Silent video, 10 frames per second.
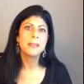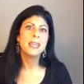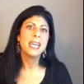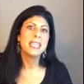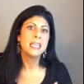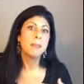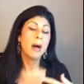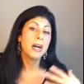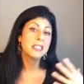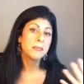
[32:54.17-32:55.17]
and then
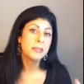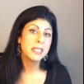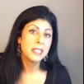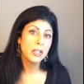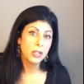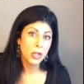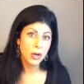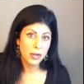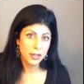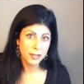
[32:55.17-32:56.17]
possibly
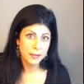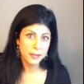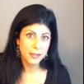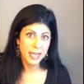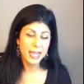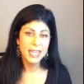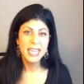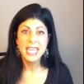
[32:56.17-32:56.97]
longer, okay?